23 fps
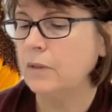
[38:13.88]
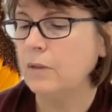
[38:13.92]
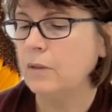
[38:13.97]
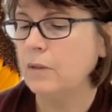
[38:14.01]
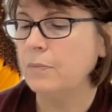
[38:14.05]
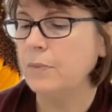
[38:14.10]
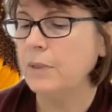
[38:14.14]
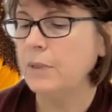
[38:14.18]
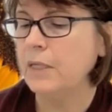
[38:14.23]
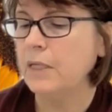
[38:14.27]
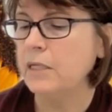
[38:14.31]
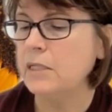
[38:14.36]
A
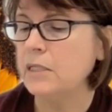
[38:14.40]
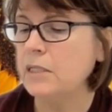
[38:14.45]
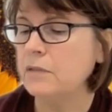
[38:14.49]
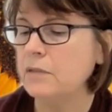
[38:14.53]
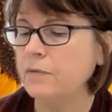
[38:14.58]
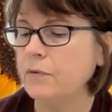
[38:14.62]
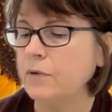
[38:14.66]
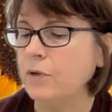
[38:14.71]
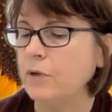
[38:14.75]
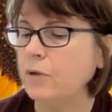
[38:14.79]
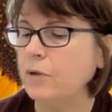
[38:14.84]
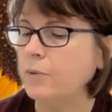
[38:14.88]

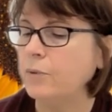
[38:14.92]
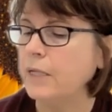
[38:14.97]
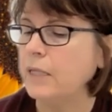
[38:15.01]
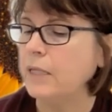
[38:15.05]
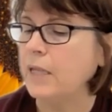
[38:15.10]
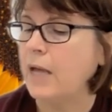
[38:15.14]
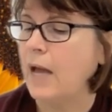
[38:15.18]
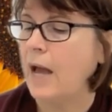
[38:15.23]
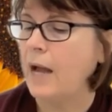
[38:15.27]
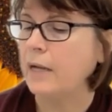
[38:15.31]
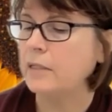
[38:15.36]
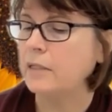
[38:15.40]
peaceful,
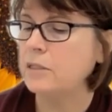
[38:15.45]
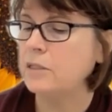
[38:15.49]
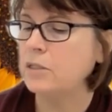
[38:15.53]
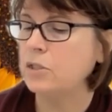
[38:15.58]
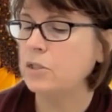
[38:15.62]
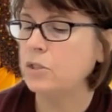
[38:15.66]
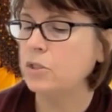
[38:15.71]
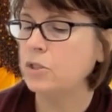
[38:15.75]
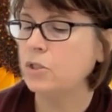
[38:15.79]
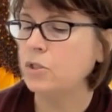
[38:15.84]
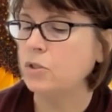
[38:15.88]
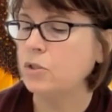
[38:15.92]

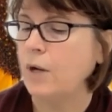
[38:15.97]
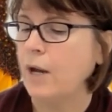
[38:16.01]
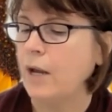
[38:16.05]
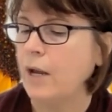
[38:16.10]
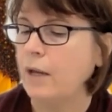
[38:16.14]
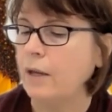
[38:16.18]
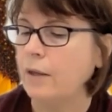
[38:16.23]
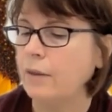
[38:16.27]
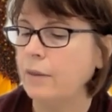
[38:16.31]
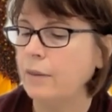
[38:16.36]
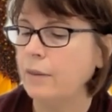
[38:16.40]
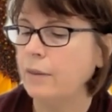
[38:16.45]
relaxed
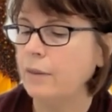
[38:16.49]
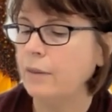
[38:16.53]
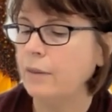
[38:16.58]
strength.